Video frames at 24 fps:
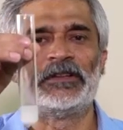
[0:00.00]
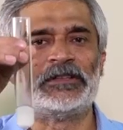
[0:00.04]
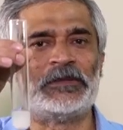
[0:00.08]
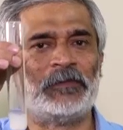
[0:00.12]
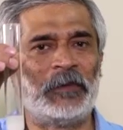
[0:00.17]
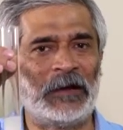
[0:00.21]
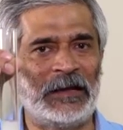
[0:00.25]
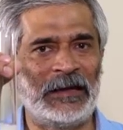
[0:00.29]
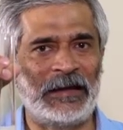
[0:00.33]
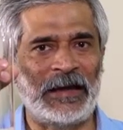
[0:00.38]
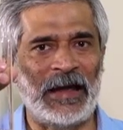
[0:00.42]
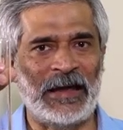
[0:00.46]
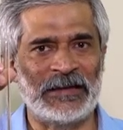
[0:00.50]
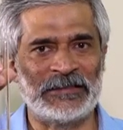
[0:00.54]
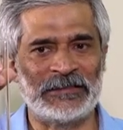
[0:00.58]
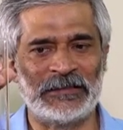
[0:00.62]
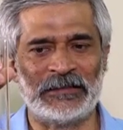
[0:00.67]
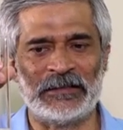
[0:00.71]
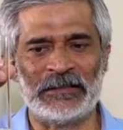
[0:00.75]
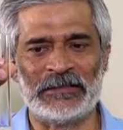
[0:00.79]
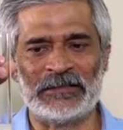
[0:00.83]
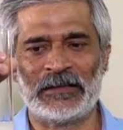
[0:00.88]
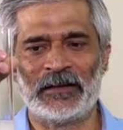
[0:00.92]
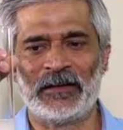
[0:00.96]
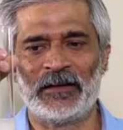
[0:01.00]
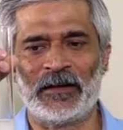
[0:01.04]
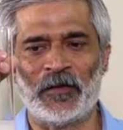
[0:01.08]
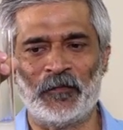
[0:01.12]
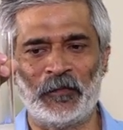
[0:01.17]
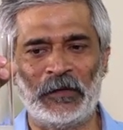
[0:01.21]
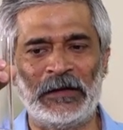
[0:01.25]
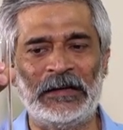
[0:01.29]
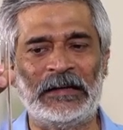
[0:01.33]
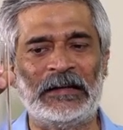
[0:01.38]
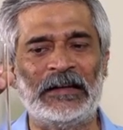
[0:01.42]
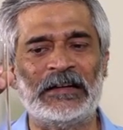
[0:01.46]
the gibberellic acid is
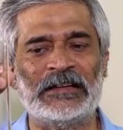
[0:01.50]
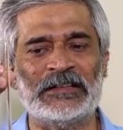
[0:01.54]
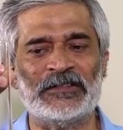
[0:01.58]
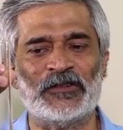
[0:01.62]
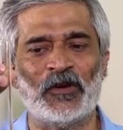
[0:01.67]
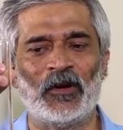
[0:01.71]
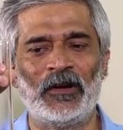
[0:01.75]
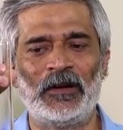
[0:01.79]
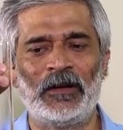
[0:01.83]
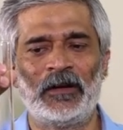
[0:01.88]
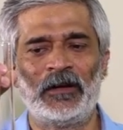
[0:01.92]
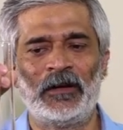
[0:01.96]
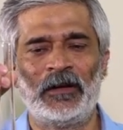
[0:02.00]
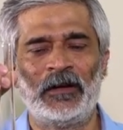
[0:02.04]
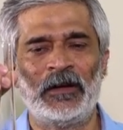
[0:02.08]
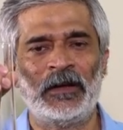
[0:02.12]
completely dissolved.